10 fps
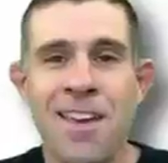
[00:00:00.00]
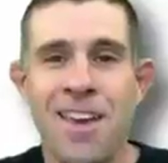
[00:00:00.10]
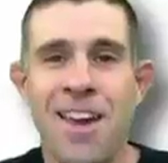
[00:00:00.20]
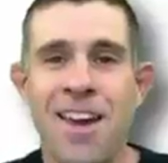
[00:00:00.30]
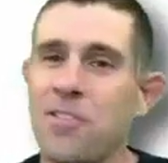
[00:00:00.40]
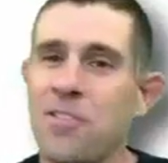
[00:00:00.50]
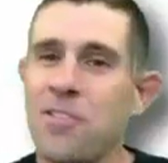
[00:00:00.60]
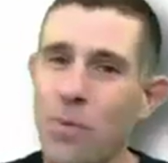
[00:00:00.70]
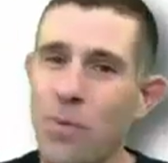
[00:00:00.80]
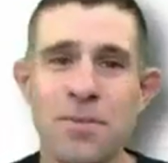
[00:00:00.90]
Hey guys,
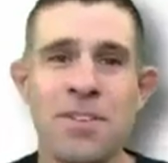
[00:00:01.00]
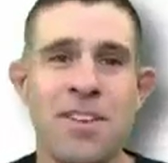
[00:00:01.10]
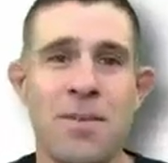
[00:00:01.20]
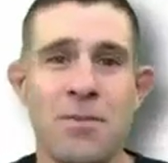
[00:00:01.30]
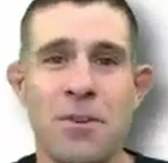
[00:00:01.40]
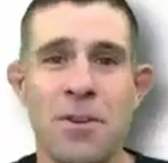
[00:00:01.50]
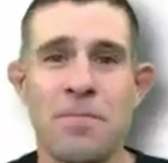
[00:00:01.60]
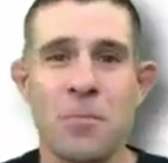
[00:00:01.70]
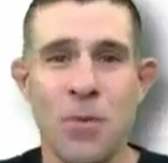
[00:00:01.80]
welcome to Geometry.